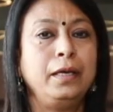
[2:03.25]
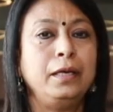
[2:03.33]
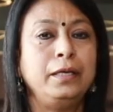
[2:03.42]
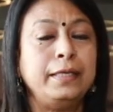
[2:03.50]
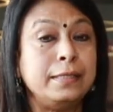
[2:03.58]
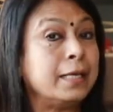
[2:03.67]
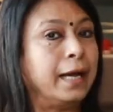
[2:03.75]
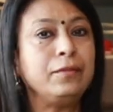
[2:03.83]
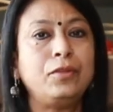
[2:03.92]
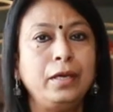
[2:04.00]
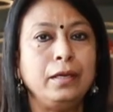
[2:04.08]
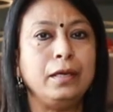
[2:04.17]
Design
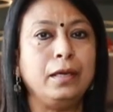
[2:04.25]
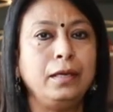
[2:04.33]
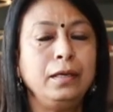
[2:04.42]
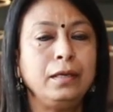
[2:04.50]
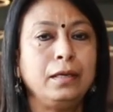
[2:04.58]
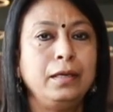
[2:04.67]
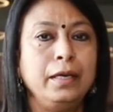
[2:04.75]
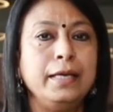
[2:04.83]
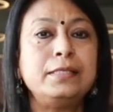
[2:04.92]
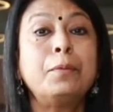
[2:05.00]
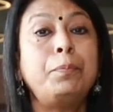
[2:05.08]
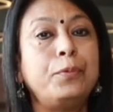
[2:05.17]
thinking is
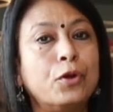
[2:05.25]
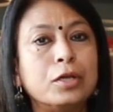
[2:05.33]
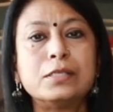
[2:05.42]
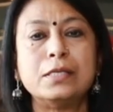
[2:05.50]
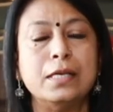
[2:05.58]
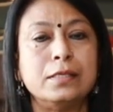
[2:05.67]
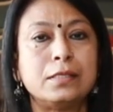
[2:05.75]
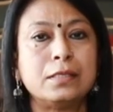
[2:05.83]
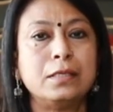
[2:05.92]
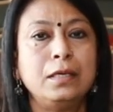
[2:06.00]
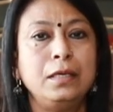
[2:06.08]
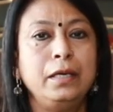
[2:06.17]
a process,
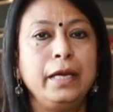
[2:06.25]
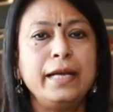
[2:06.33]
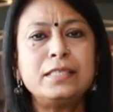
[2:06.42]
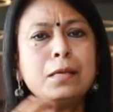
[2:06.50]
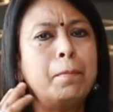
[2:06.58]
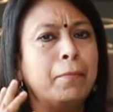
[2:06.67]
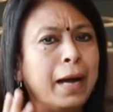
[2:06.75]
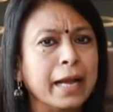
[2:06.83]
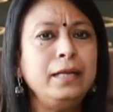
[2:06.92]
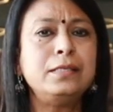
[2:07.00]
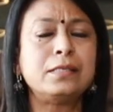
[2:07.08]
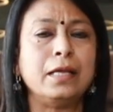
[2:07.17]
it's a
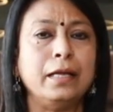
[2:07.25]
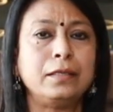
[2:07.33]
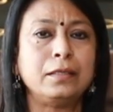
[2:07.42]
mindset,